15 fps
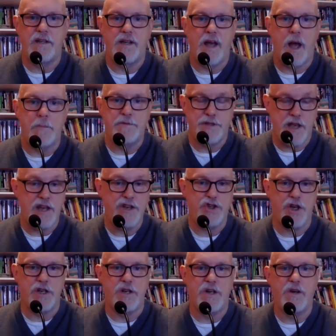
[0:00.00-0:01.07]

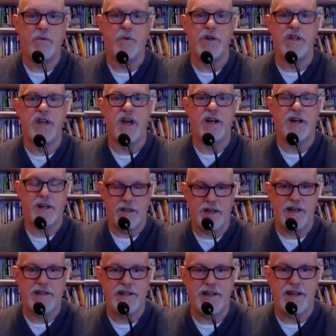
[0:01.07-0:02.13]
obsession with
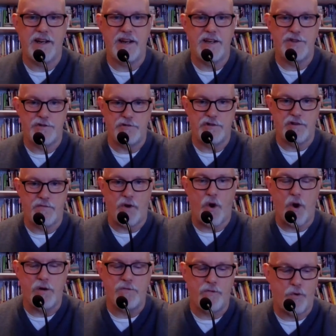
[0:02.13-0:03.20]
collecting issues of
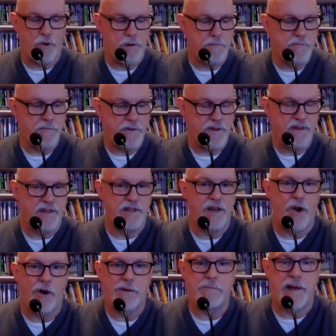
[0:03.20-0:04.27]
Artforum, the
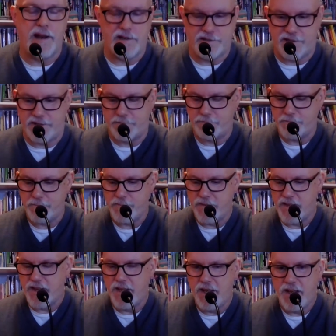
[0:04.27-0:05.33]
art magazine.
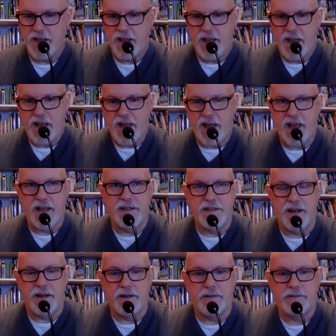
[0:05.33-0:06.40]
And
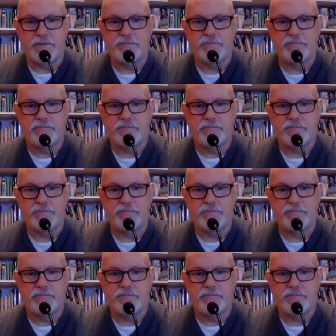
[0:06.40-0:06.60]
that